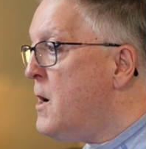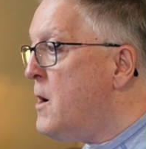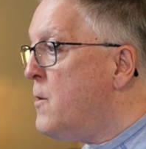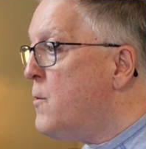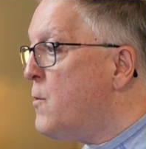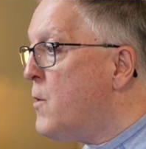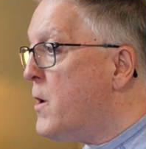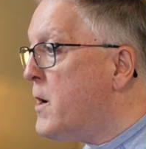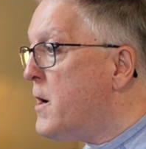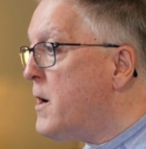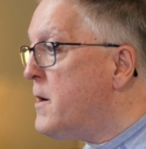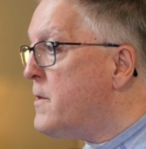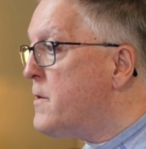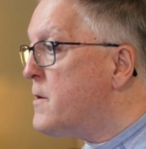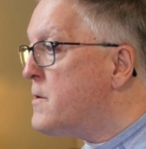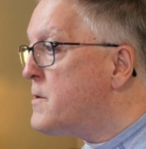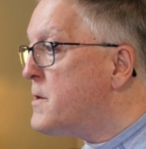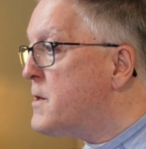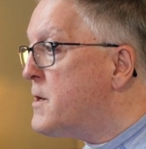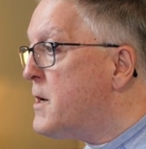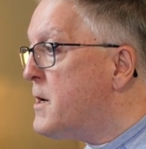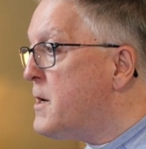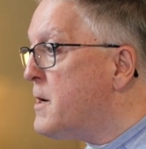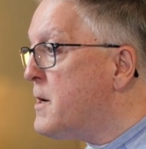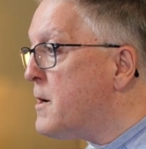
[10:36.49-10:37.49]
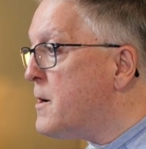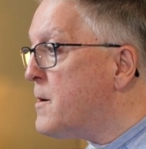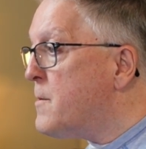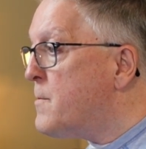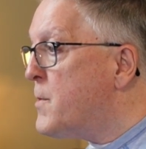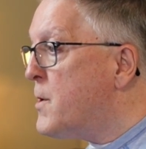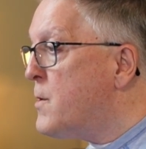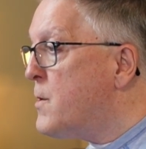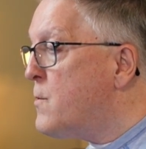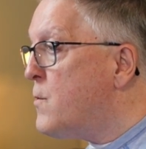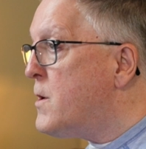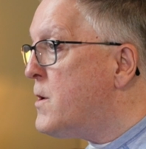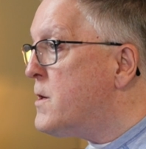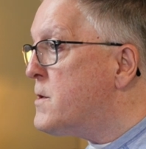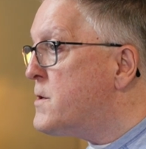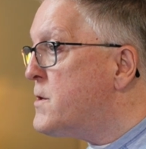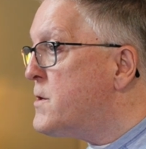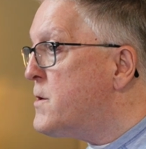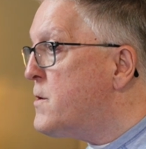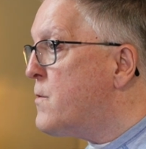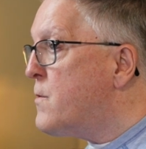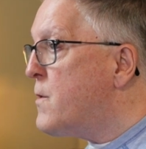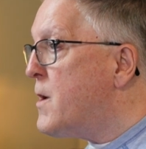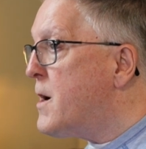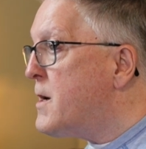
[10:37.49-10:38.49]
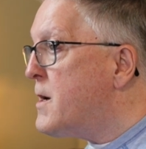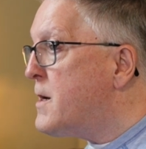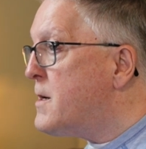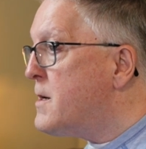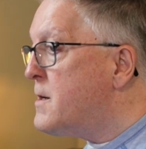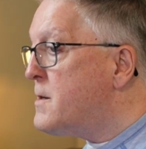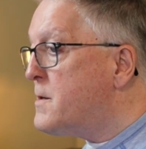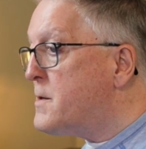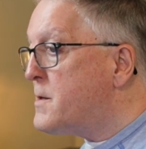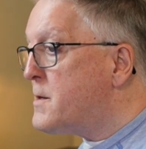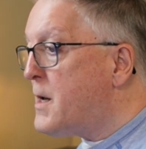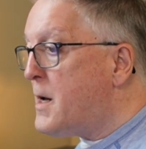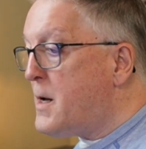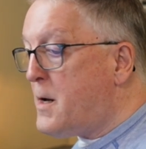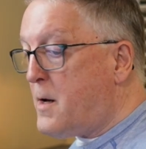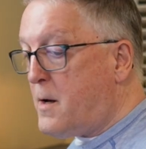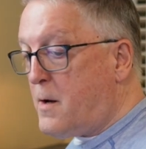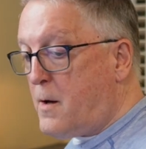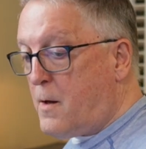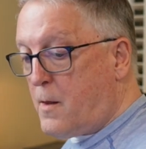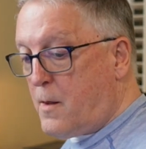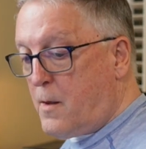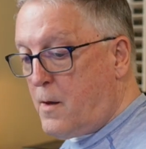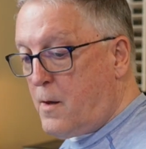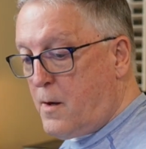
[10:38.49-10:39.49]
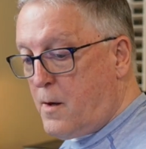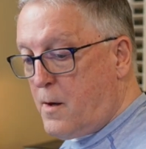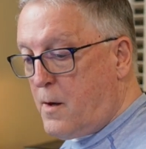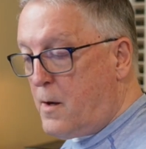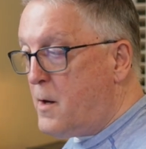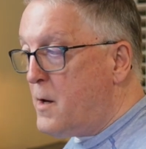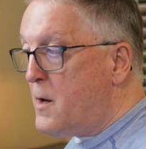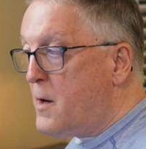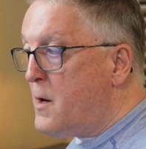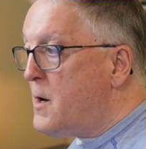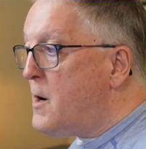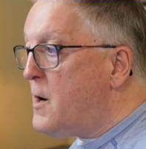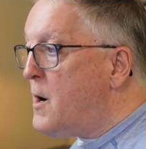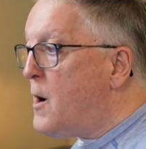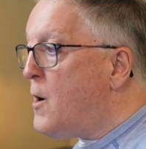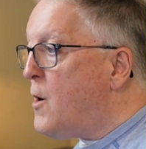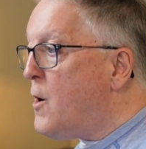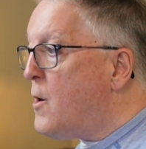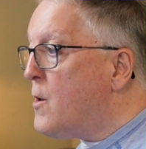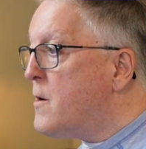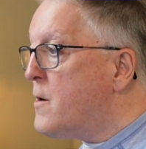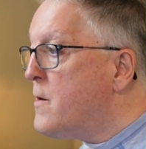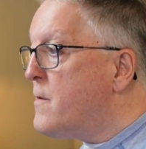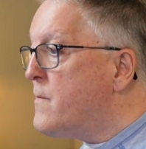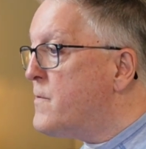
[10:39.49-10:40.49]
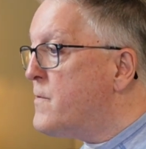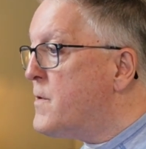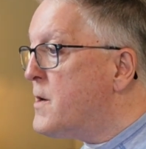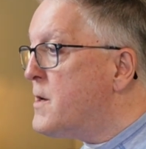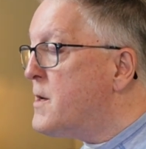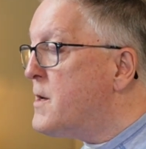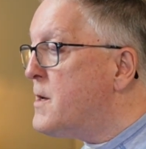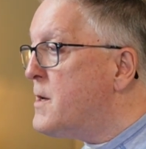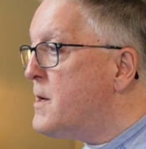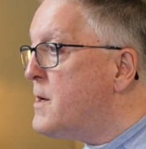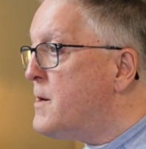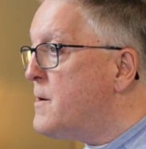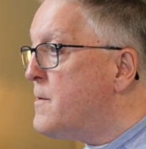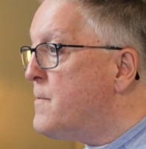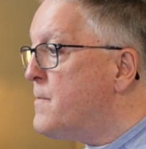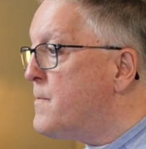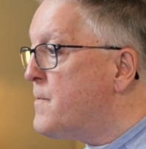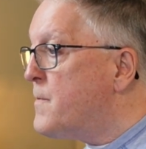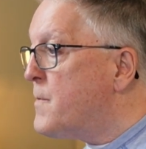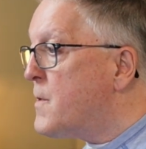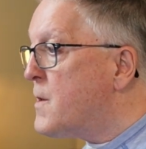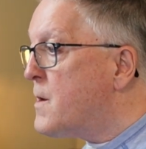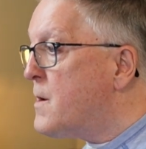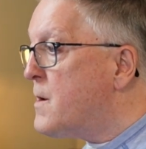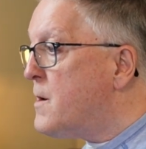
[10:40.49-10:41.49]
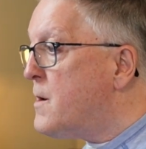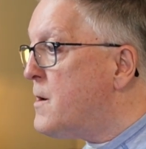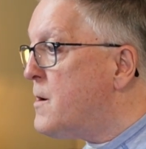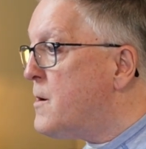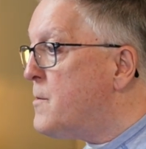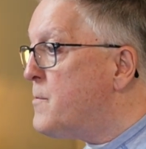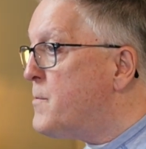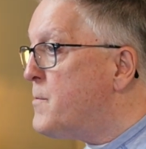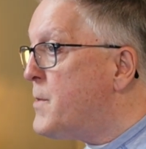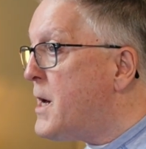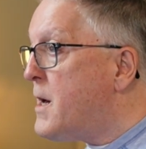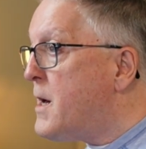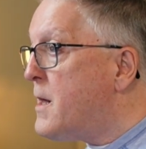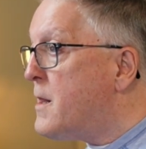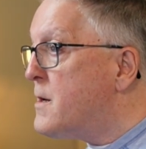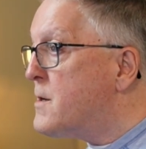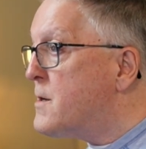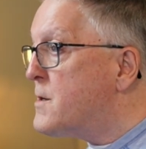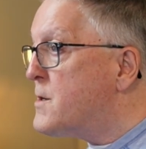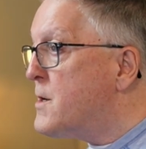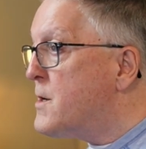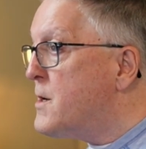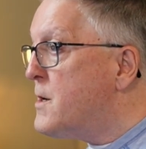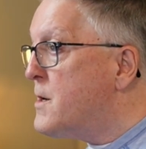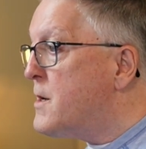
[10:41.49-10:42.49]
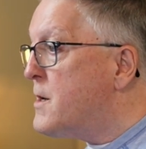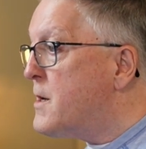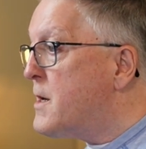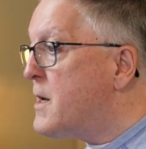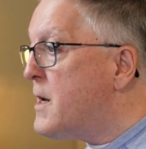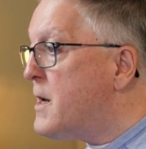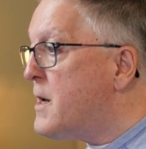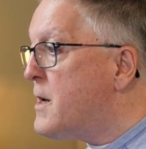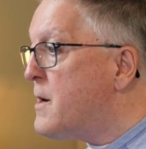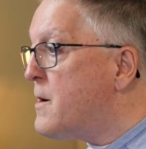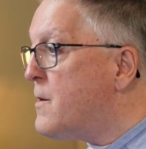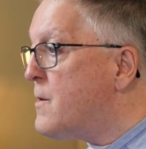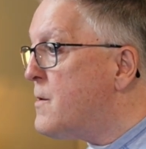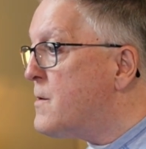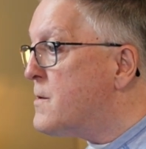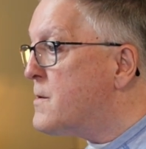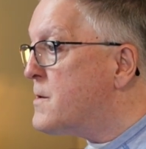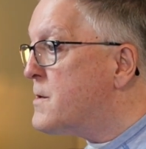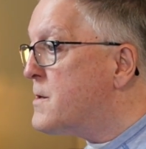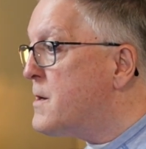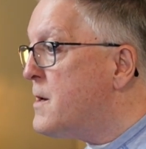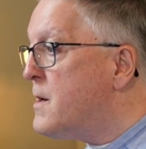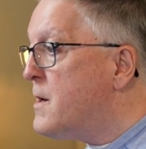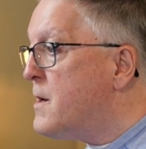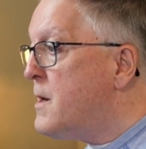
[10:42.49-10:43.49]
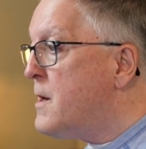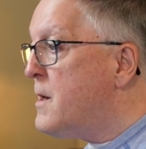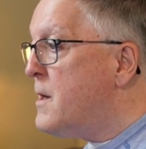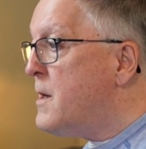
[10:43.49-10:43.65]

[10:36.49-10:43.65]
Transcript: One other tip once you reconcile all of the uh, balance sheet accounts,